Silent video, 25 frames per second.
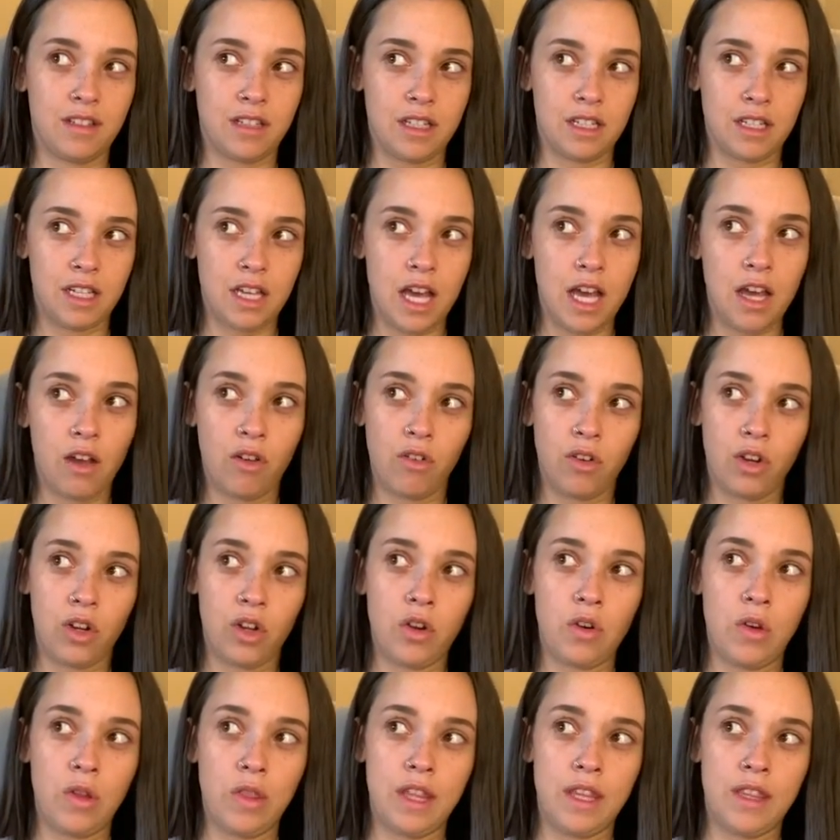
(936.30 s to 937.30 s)
I don't
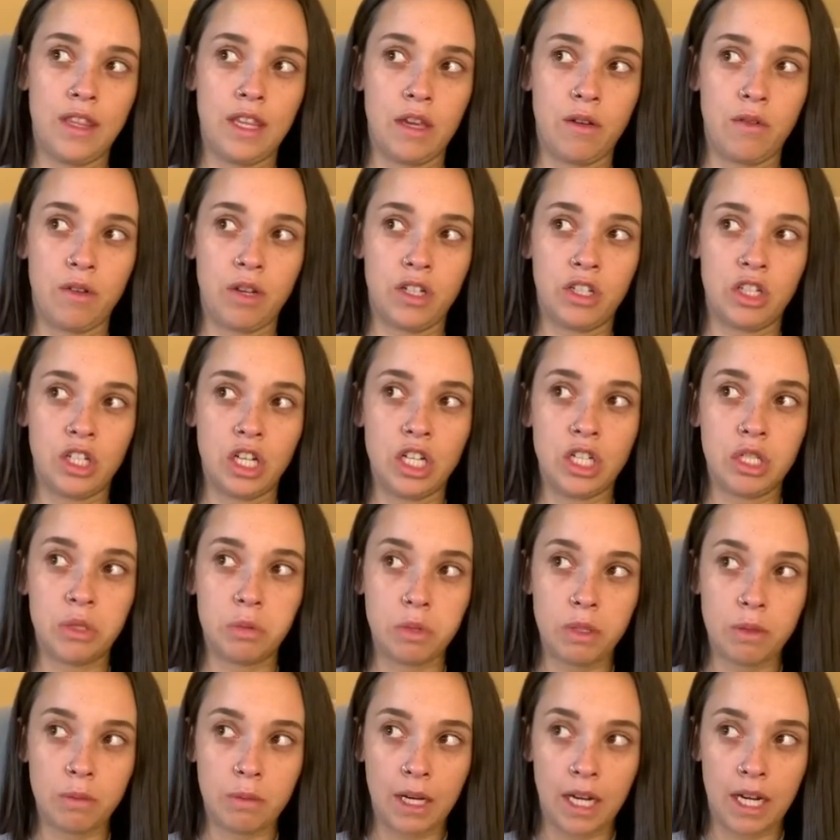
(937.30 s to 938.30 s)
know that they would judge
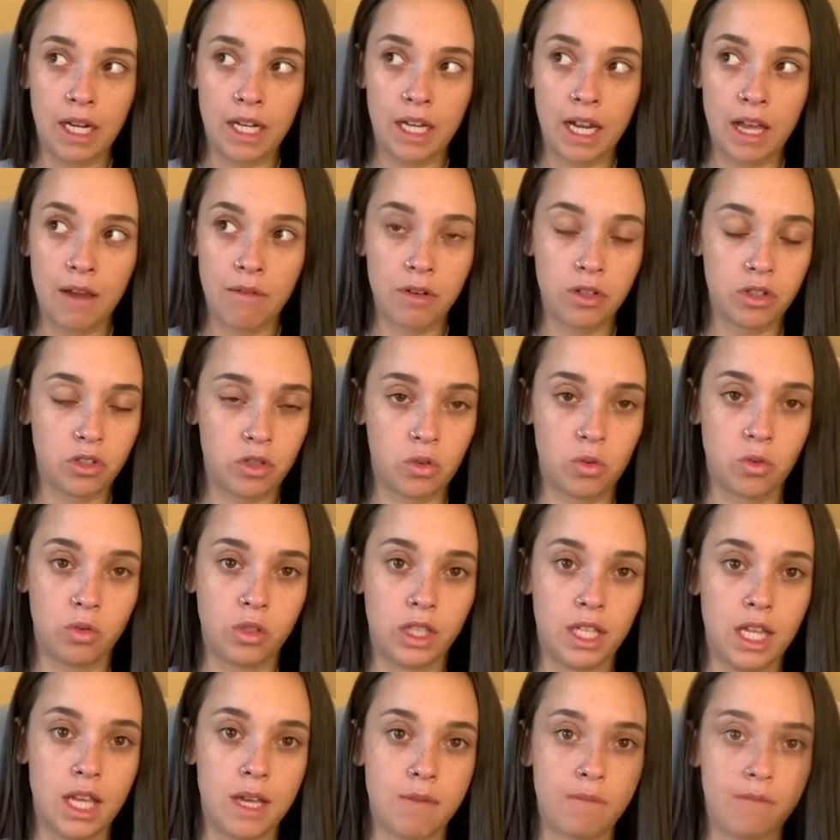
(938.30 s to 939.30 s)
me, but I never told
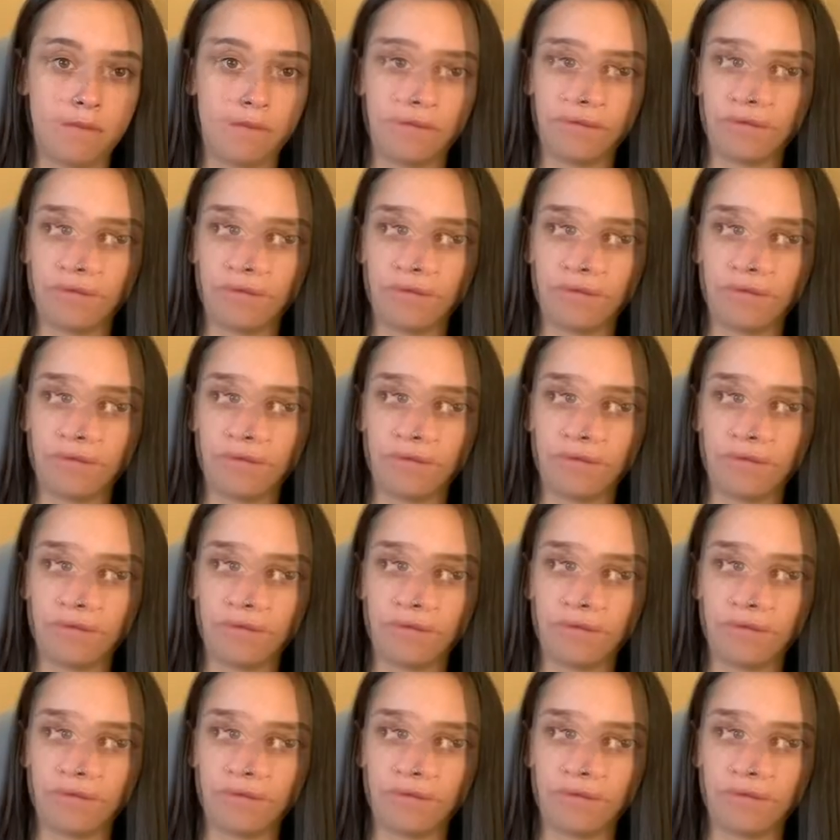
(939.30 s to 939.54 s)
them.